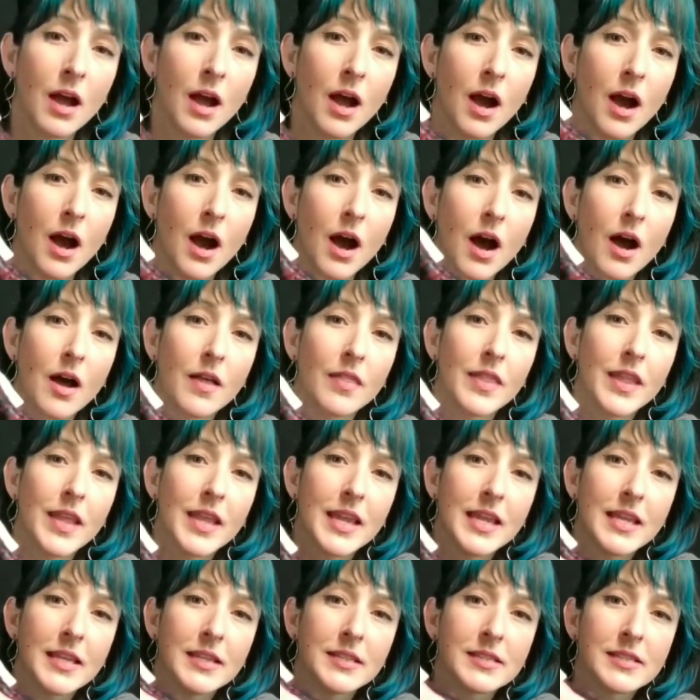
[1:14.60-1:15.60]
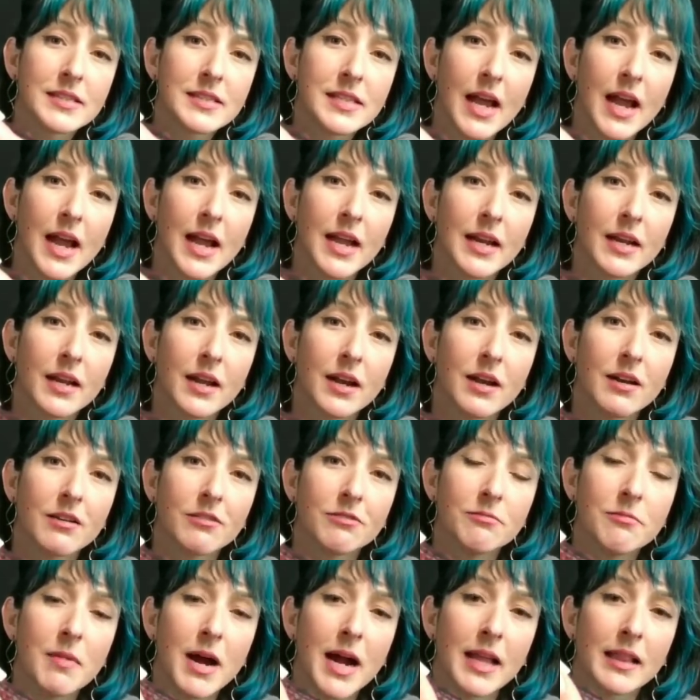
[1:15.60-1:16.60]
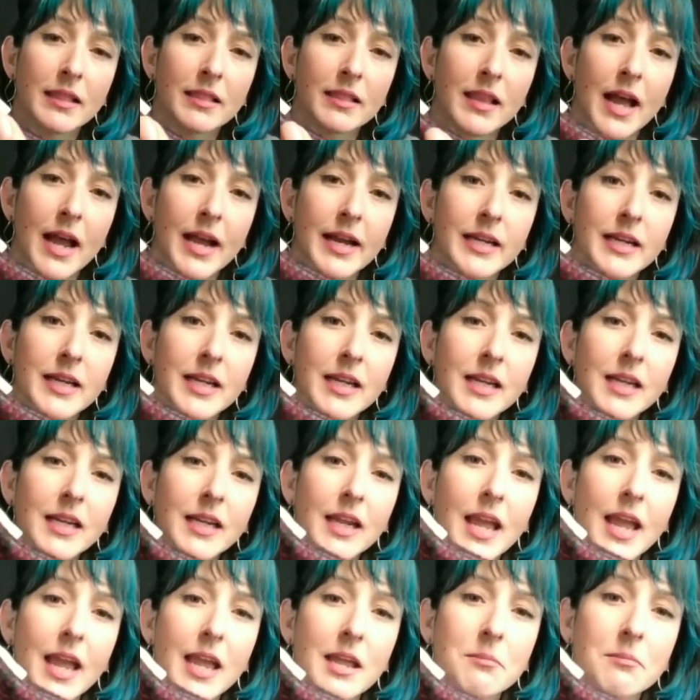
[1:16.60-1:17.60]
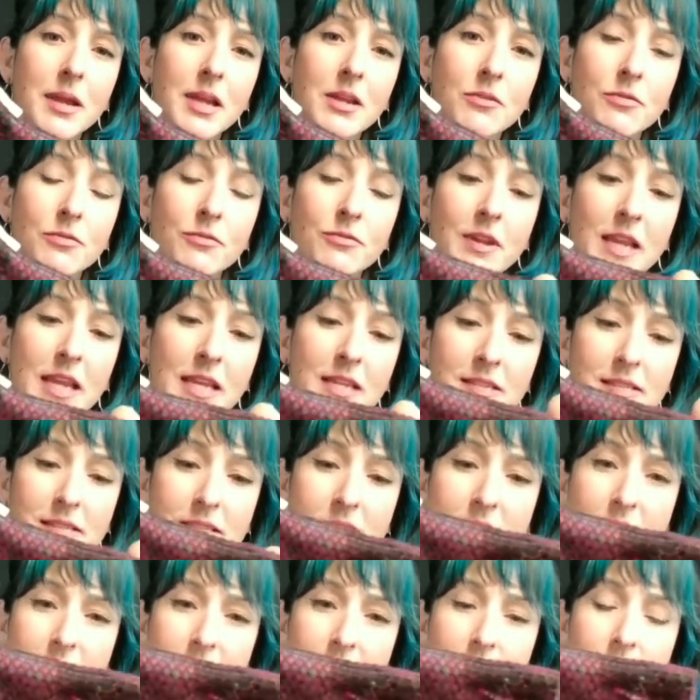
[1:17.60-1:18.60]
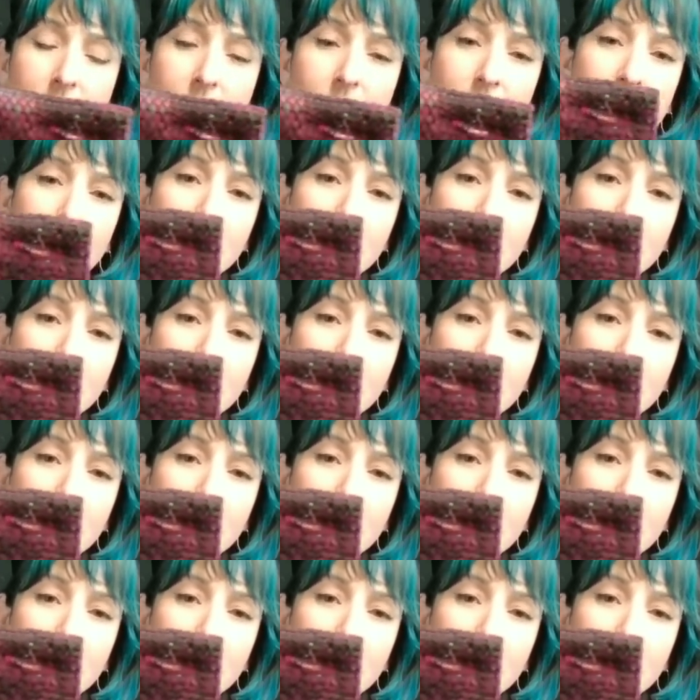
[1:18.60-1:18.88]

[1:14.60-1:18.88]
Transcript: on the inside of my lining and my facing.